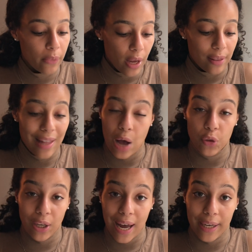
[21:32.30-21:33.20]
down
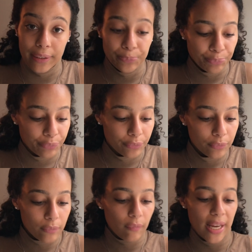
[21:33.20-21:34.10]
the line
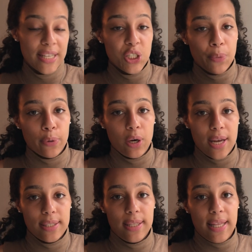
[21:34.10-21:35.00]
and
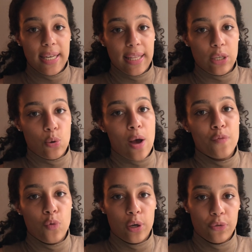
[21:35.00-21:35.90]
jeopardize the thing that you have
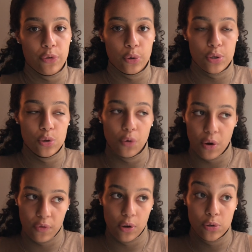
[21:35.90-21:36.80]
worked for
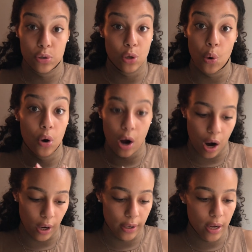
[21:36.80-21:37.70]
so
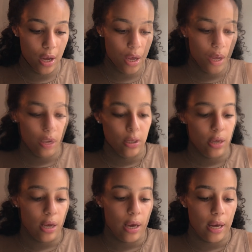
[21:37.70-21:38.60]
hard.
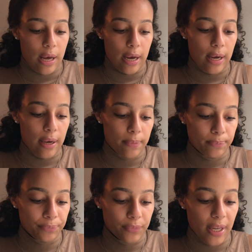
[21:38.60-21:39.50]
So
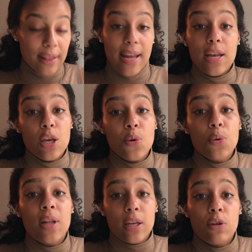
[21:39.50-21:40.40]
thank
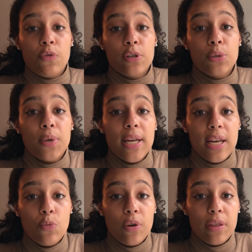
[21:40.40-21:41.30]
you for tuning
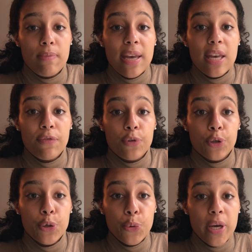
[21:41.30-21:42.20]
in with me. If you're
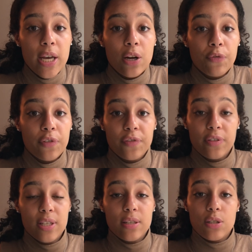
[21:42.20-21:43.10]
new here,
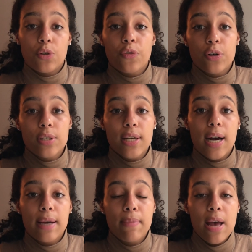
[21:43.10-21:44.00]
if this is your first
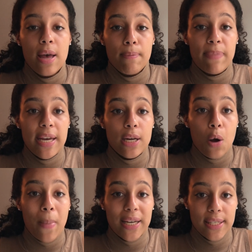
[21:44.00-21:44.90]
time being
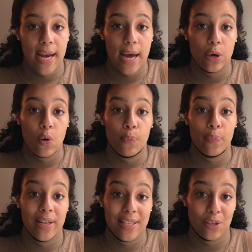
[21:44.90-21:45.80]
on my channel,
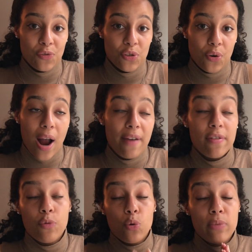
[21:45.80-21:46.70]
please subscribe.
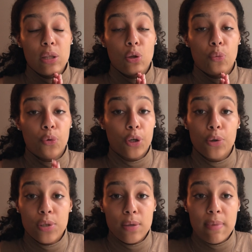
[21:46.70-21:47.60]
It will mean the
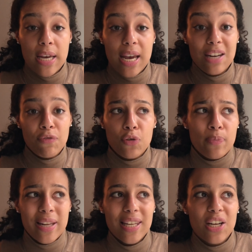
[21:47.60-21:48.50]
world to me. And if you've
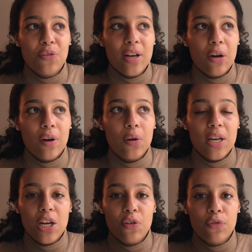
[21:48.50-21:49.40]
been lingering around
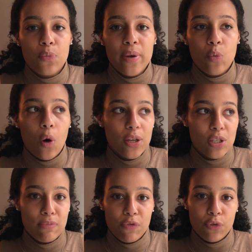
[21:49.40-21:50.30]
here, if you've been
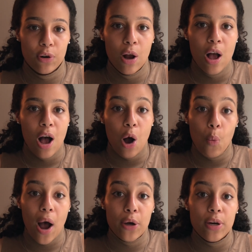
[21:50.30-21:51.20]
watching me for a
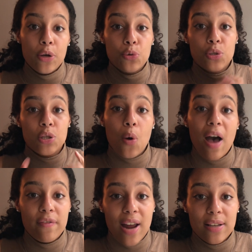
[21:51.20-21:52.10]
while now and you still
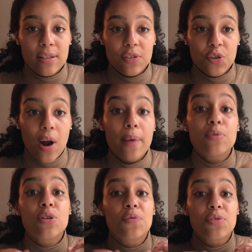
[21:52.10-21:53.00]
have not subscribed,
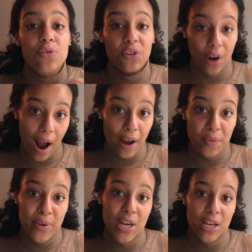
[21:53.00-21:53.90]

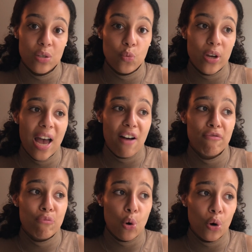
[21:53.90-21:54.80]
subscribe, because we
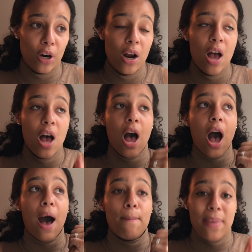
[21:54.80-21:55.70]
have more
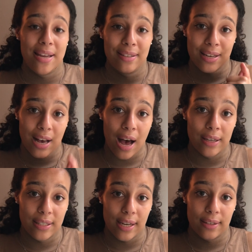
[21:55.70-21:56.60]
amazing
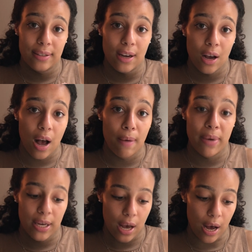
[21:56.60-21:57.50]
content
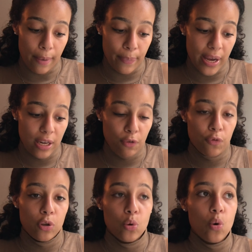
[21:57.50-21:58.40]
coming up. And
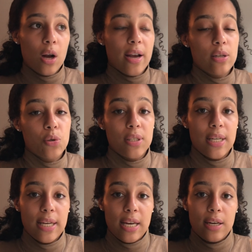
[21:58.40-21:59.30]
if you are
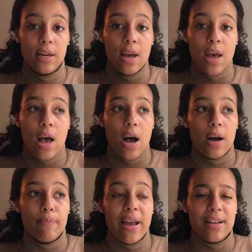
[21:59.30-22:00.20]
interested in
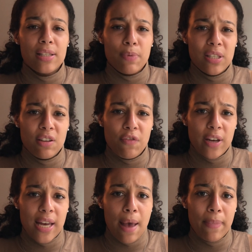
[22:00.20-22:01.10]
any
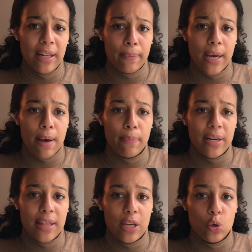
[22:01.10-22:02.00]
specific MLM
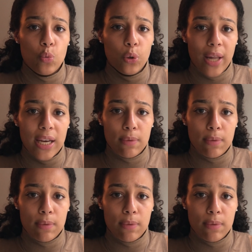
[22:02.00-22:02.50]
company that you would like